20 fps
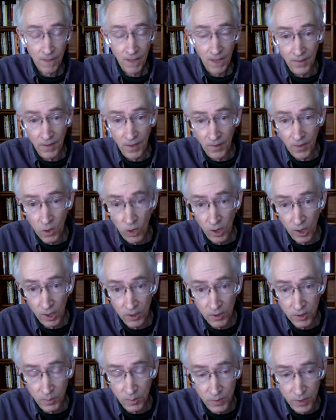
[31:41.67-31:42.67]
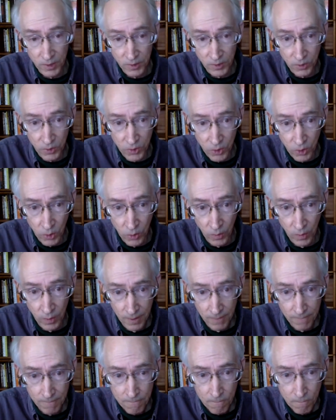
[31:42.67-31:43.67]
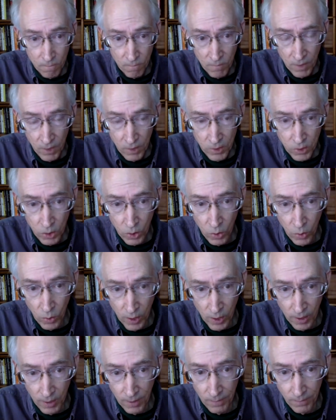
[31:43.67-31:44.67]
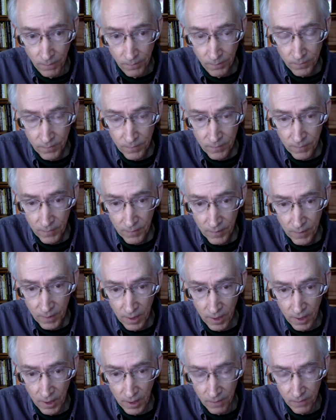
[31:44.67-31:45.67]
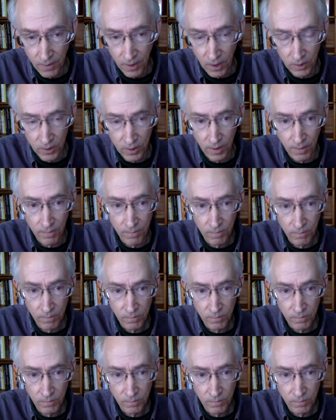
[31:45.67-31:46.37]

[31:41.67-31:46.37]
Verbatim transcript: and then the organism ceases to to um, uh, to function.